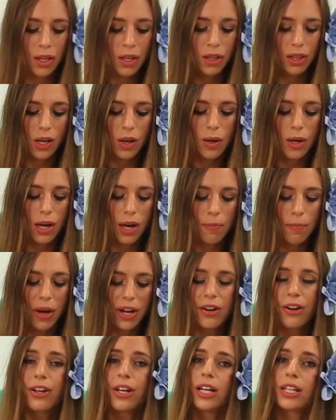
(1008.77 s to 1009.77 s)
though a
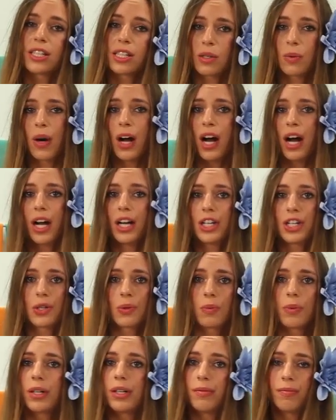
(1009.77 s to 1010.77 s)
butternut squash
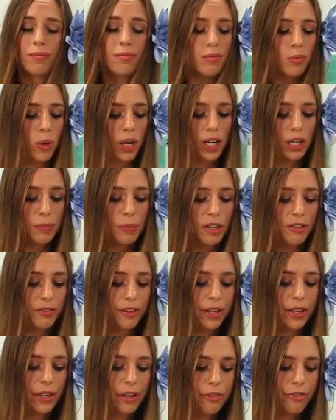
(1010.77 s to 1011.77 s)
works
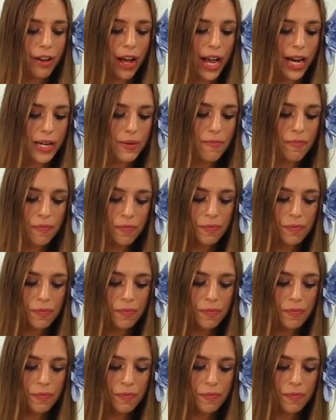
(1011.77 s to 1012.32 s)
perfectly fine.